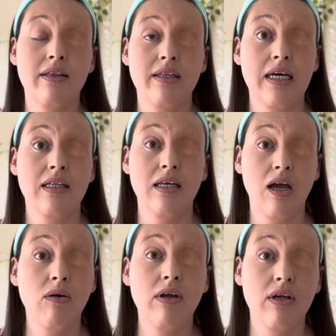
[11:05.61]
then the
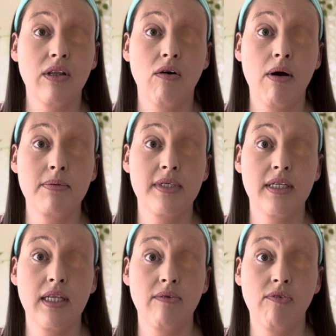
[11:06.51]
only other
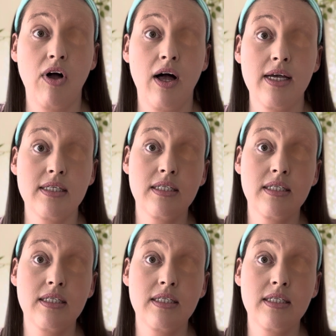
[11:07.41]
option they've got is